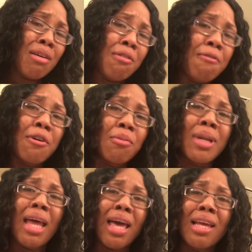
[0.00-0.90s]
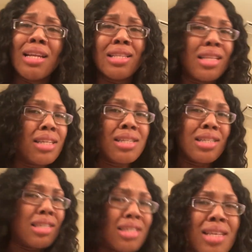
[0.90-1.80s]
filming that.
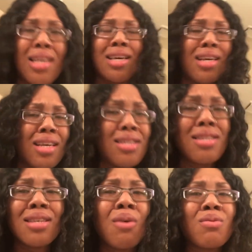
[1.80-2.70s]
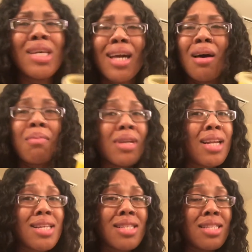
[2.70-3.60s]
It's just gonna take up
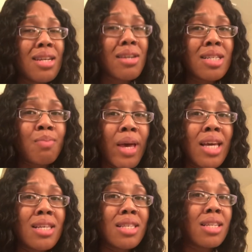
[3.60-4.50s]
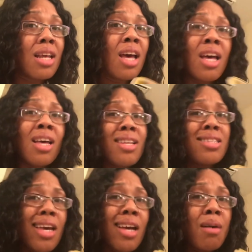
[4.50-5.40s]
unnecessary space and
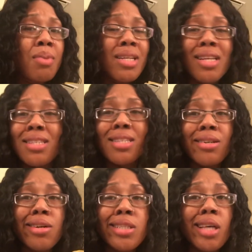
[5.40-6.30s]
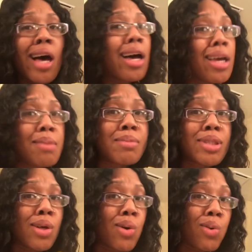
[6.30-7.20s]
take up unnecessary time.
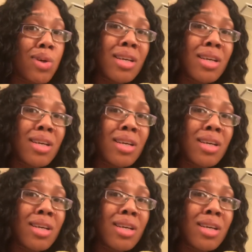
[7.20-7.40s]
So